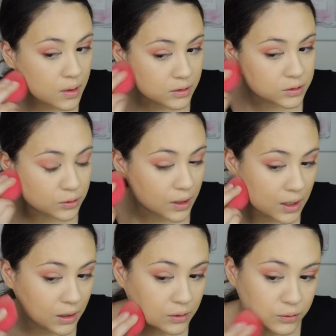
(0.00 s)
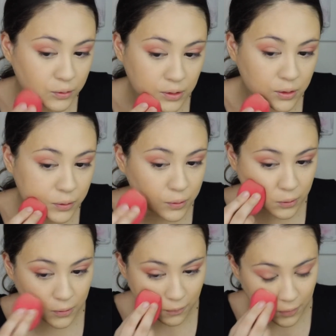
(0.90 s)
It's okay, you could do either
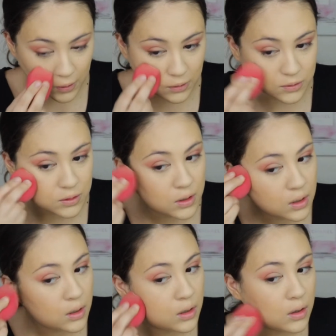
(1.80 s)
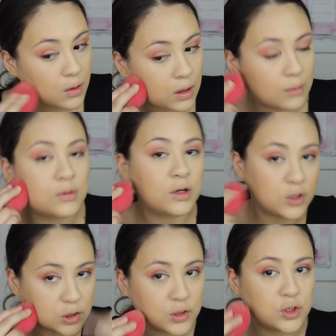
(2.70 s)
or. I feel like I'm
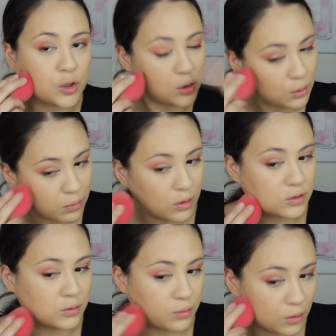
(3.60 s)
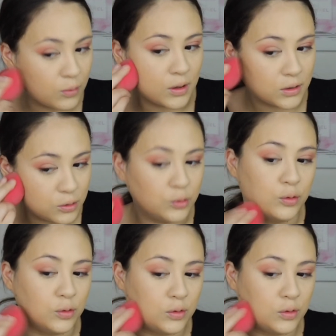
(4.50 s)
gonna show you in the bronzer part what I do